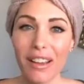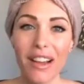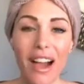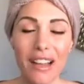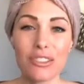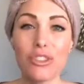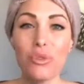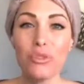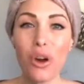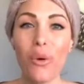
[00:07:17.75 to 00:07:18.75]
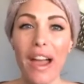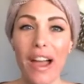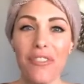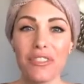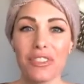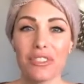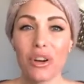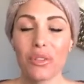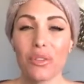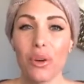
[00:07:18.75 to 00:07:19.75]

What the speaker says: Guys, you don't have to